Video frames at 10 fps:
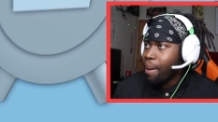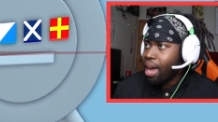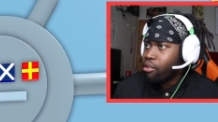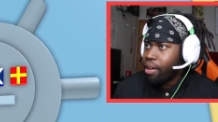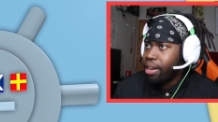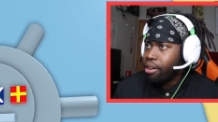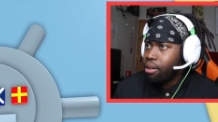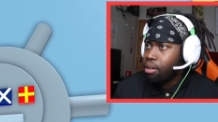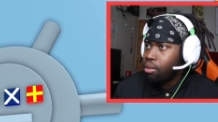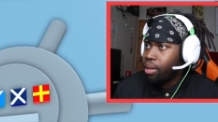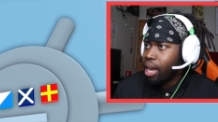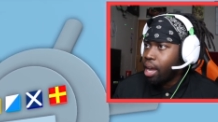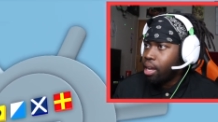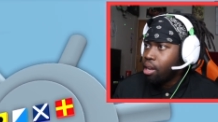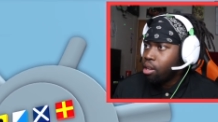pattern right here. We
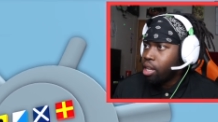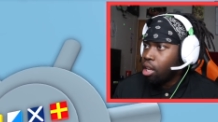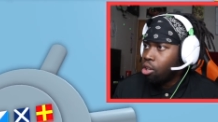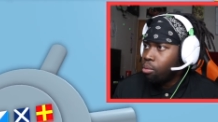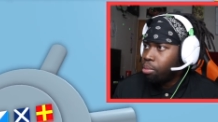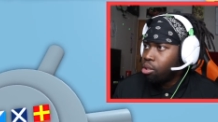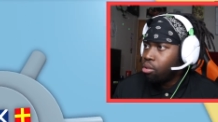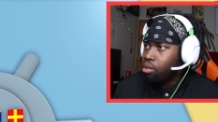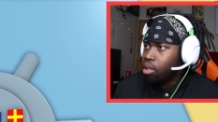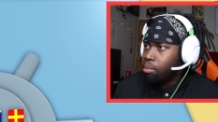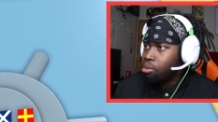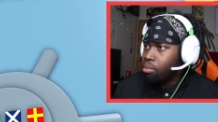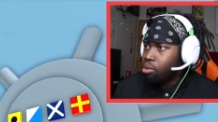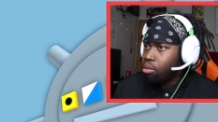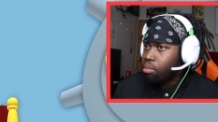got yellow, blue, boom,
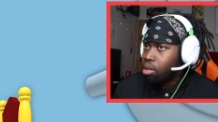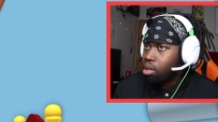boom.